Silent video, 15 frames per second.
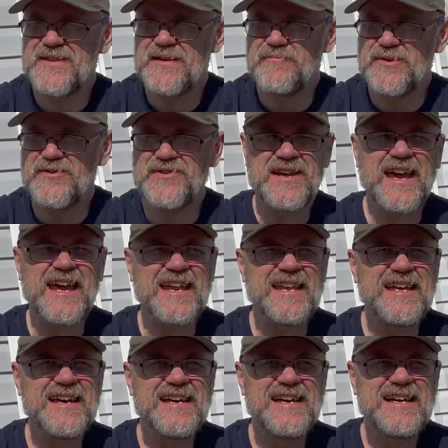butane.
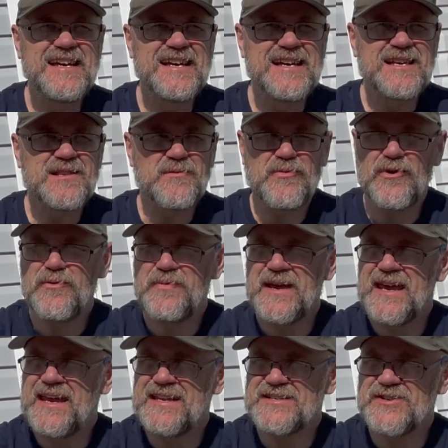The
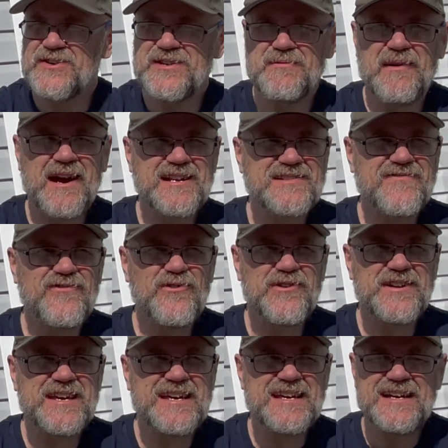propane is good to
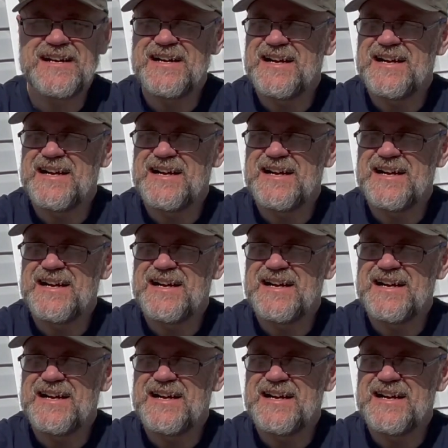-40.